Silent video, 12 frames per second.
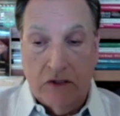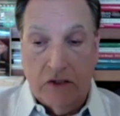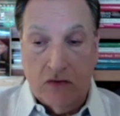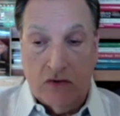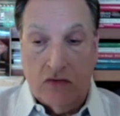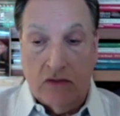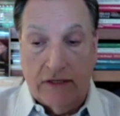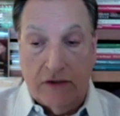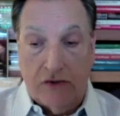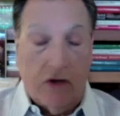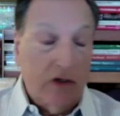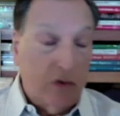certainly
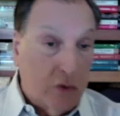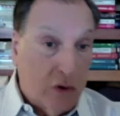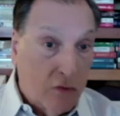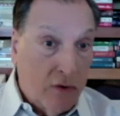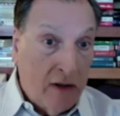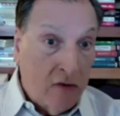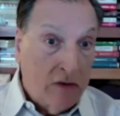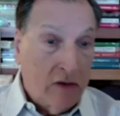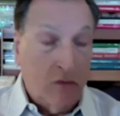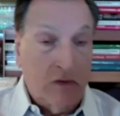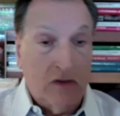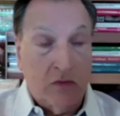drugs were around. It
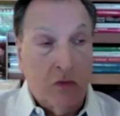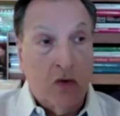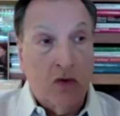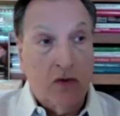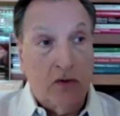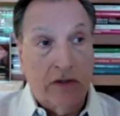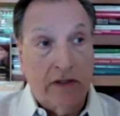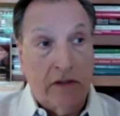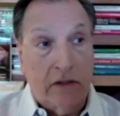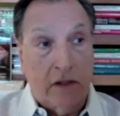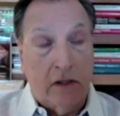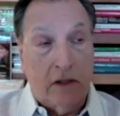was more during
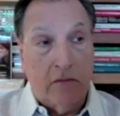the